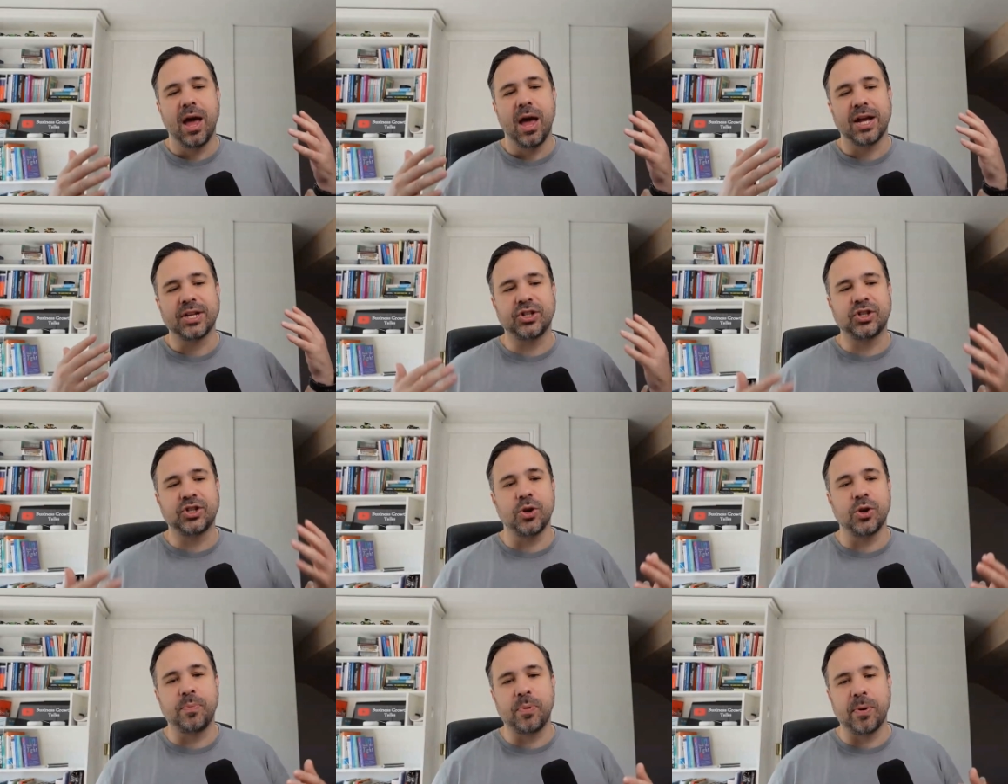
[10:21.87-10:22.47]
I
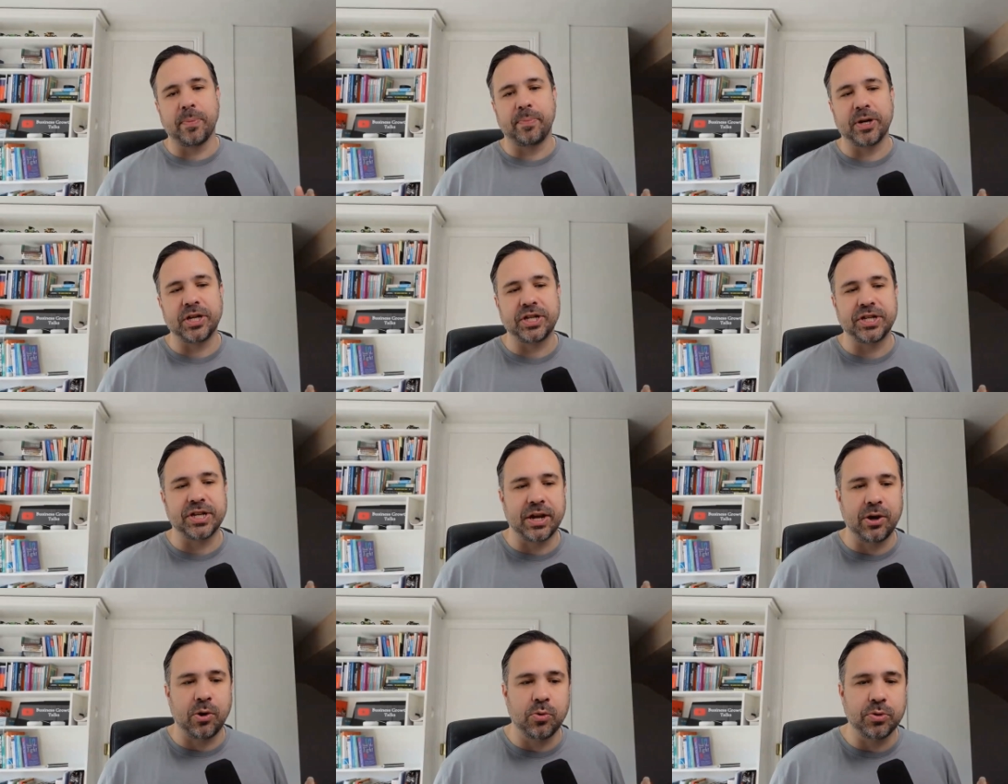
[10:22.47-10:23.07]
super
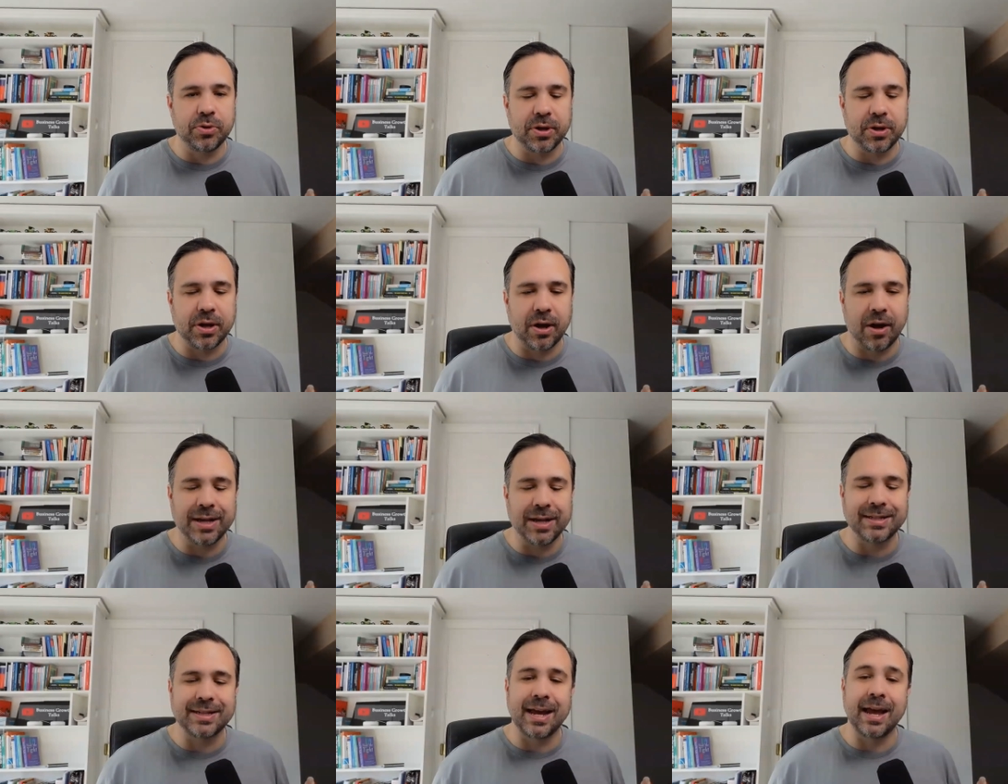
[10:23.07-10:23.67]
appreciate all you
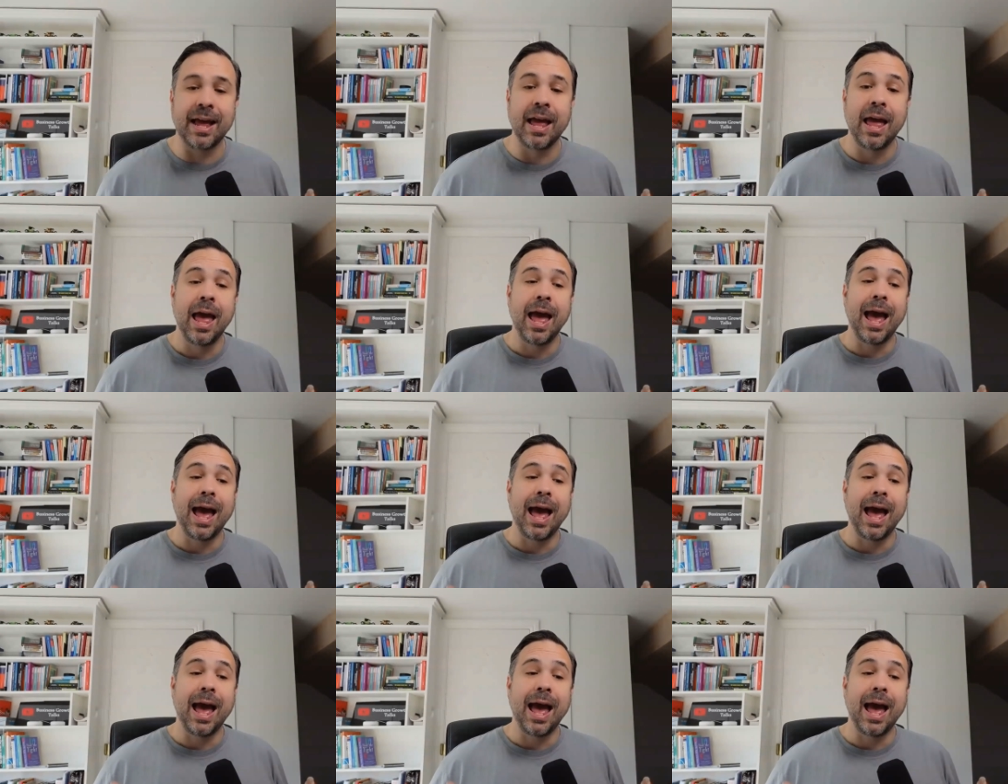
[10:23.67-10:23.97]
guys there.